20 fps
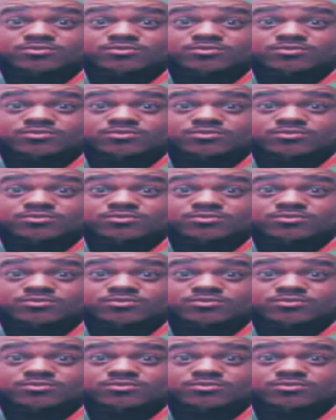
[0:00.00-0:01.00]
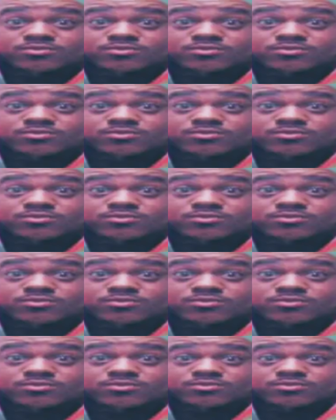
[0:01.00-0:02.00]

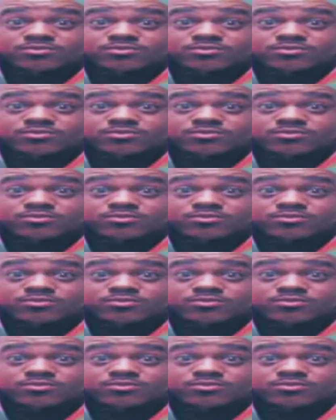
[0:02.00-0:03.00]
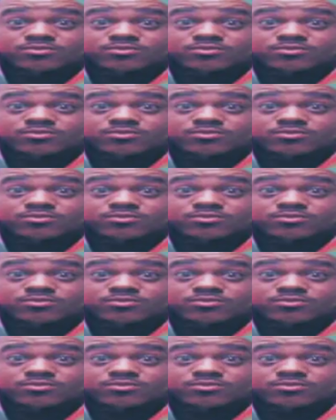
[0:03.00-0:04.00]

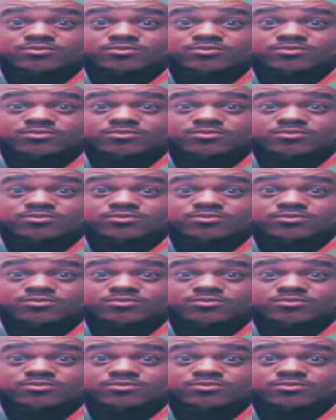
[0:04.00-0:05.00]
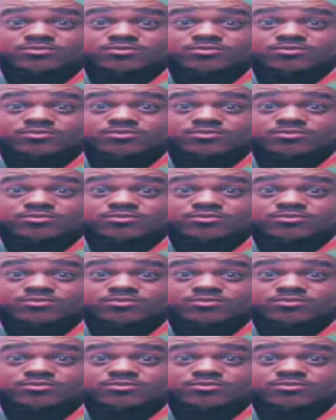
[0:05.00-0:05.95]
[no speech]